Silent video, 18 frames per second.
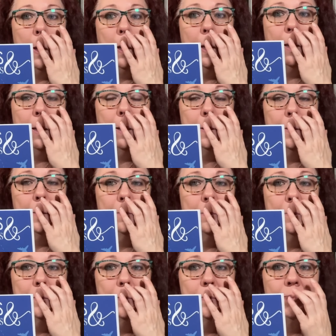
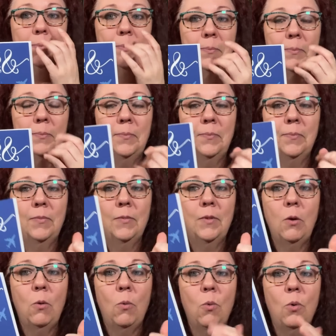um,
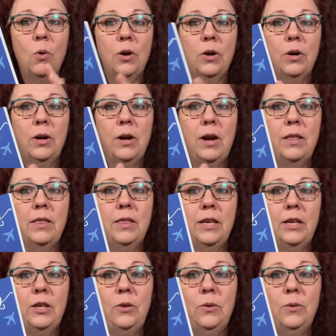or I
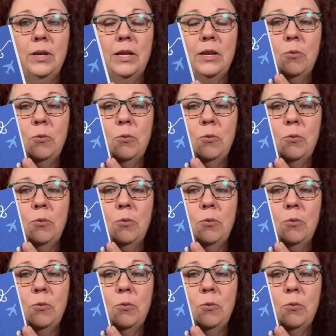think you can